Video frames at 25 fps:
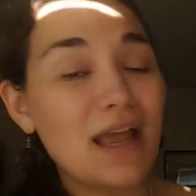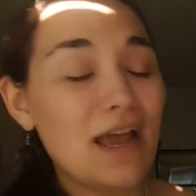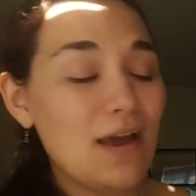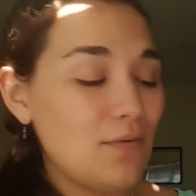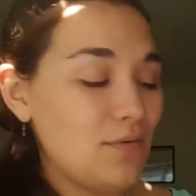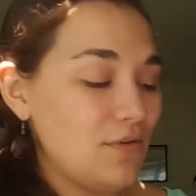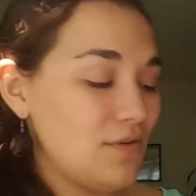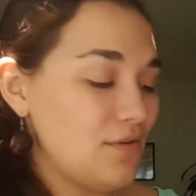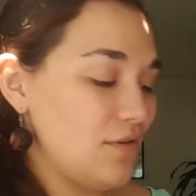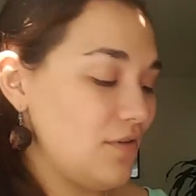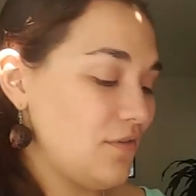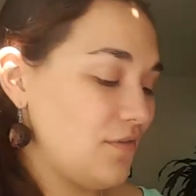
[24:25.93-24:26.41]
I
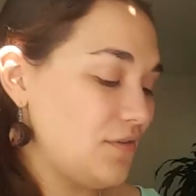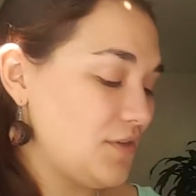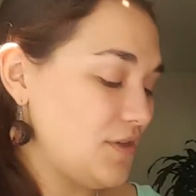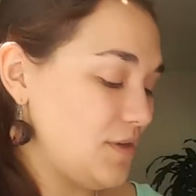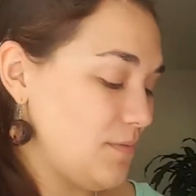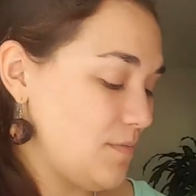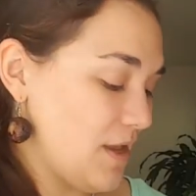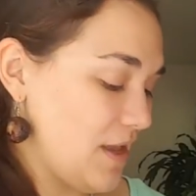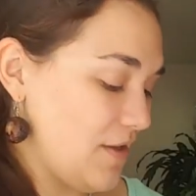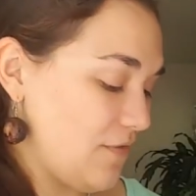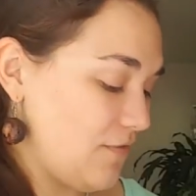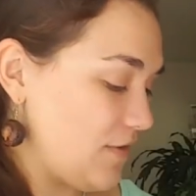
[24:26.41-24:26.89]
wonder if
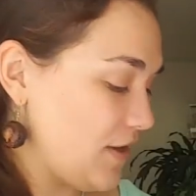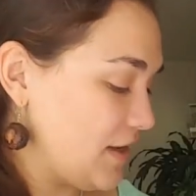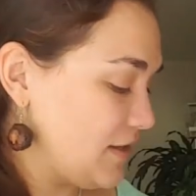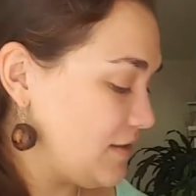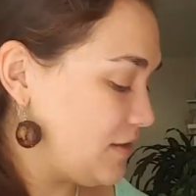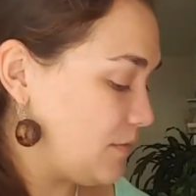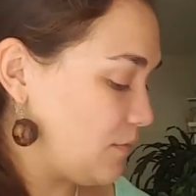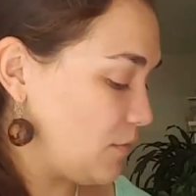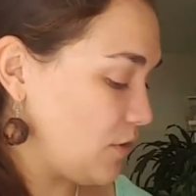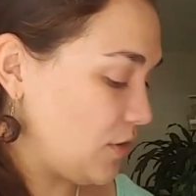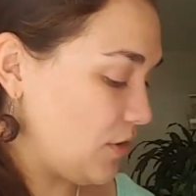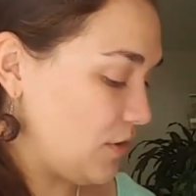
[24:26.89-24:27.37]
she might
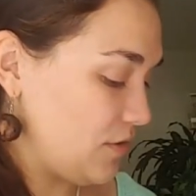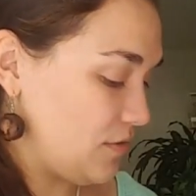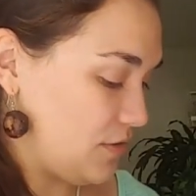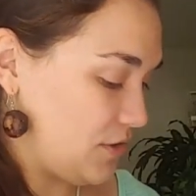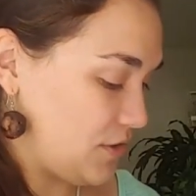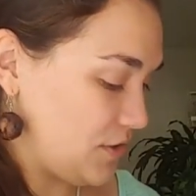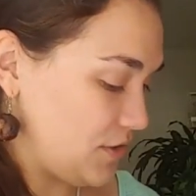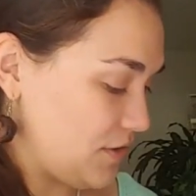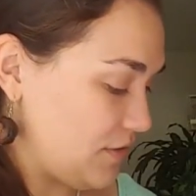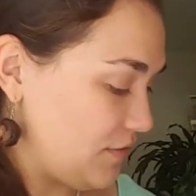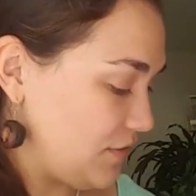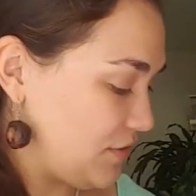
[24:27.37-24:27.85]
find some
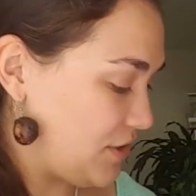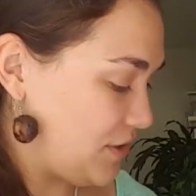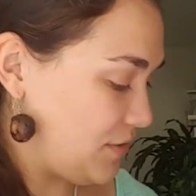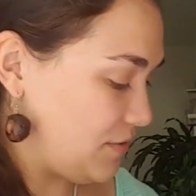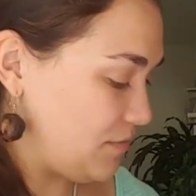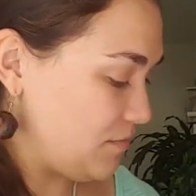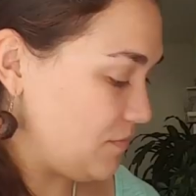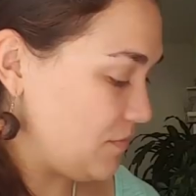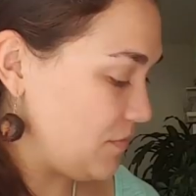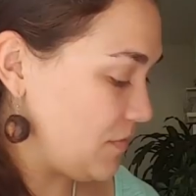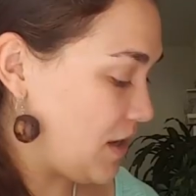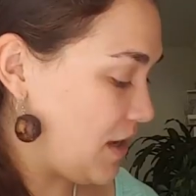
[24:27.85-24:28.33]
closure if
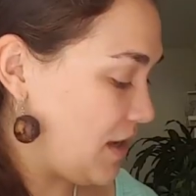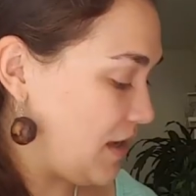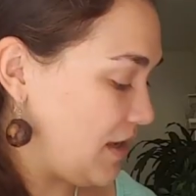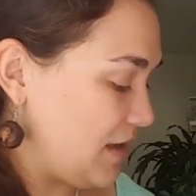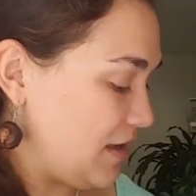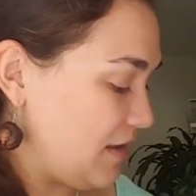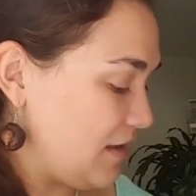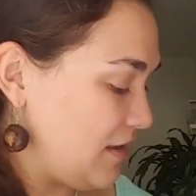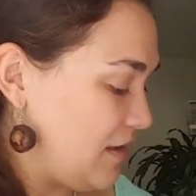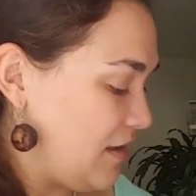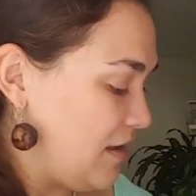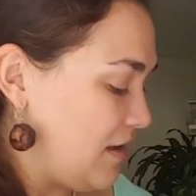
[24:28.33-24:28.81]
she
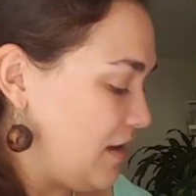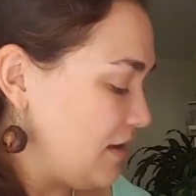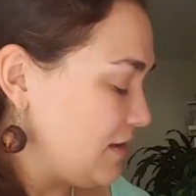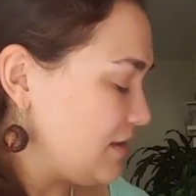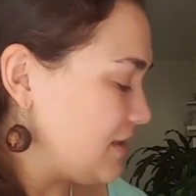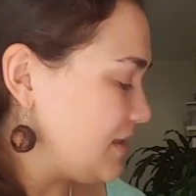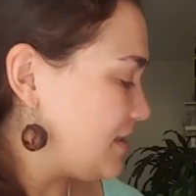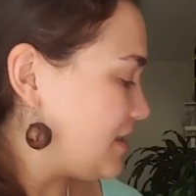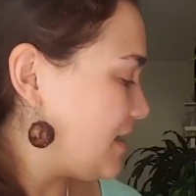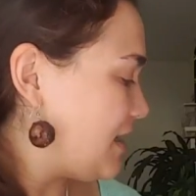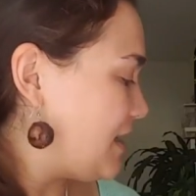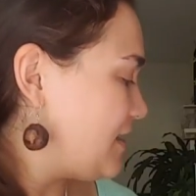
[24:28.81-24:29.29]

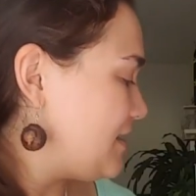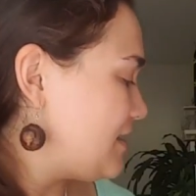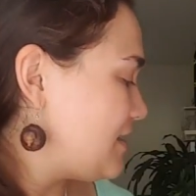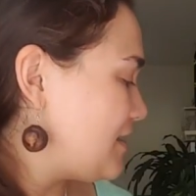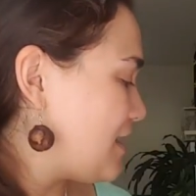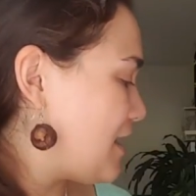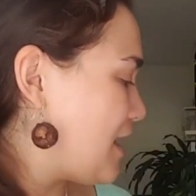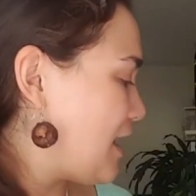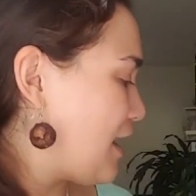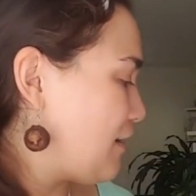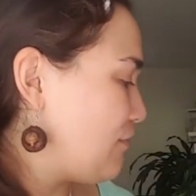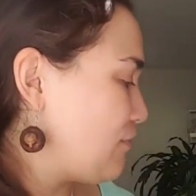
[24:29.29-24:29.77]
decides
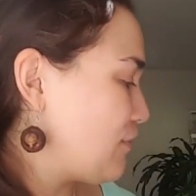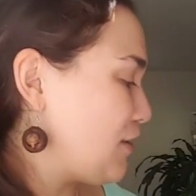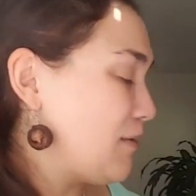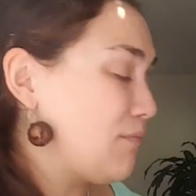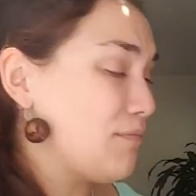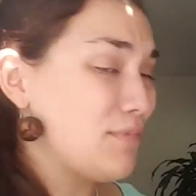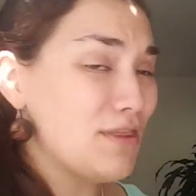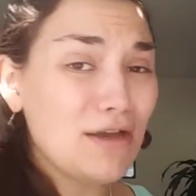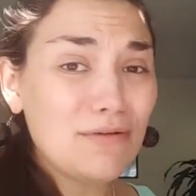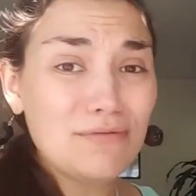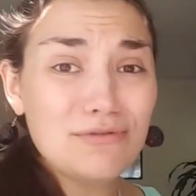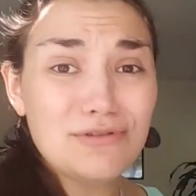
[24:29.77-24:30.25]
to name
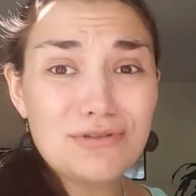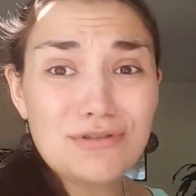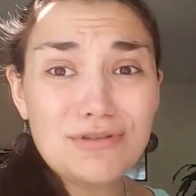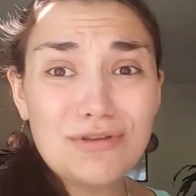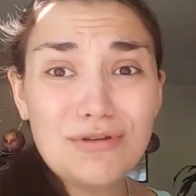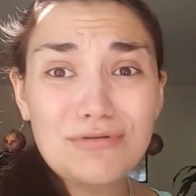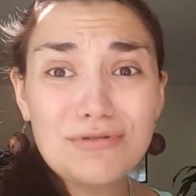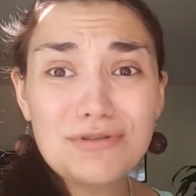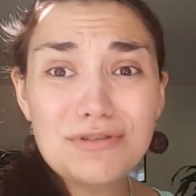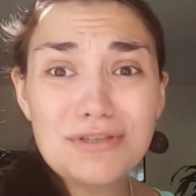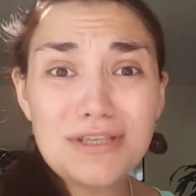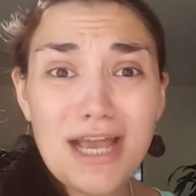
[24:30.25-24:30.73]
them. But that was
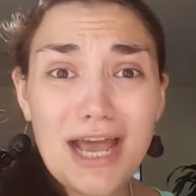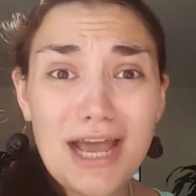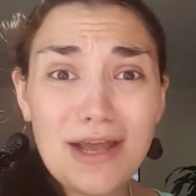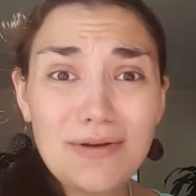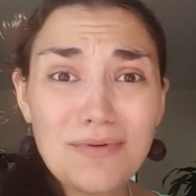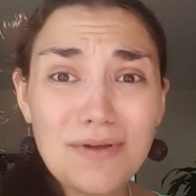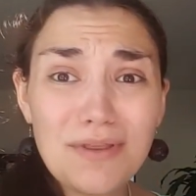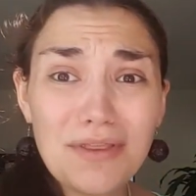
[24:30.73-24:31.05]
so sad.